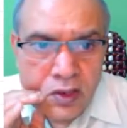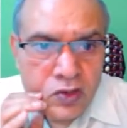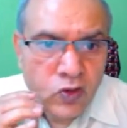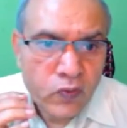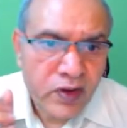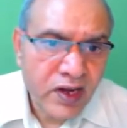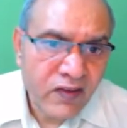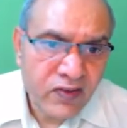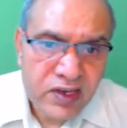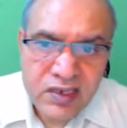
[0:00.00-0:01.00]
So we
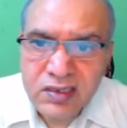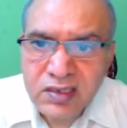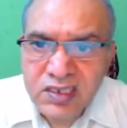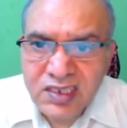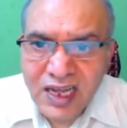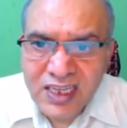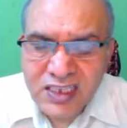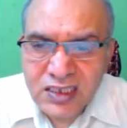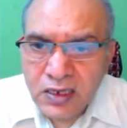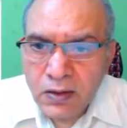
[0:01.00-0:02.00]
have written this
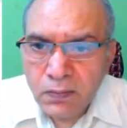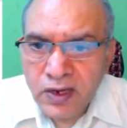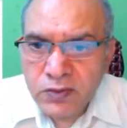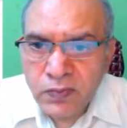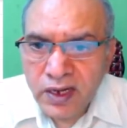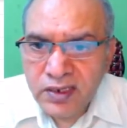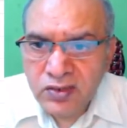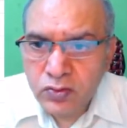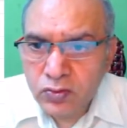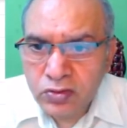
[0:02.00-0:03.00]
as plus
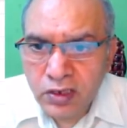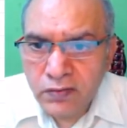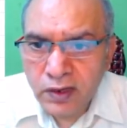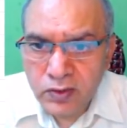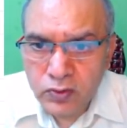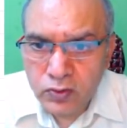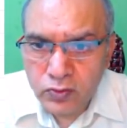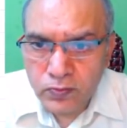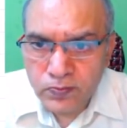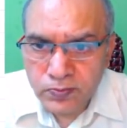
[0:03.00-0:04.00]
minus root 3/2.
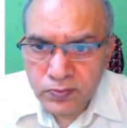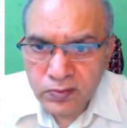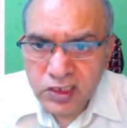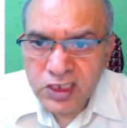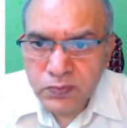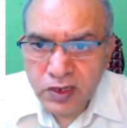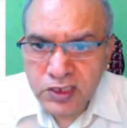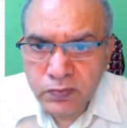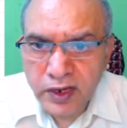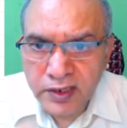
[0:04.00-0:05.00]
This is
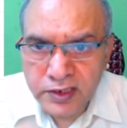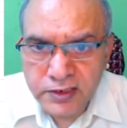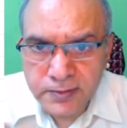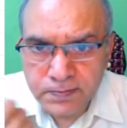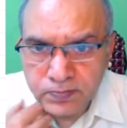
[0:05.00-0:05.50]
plus minus,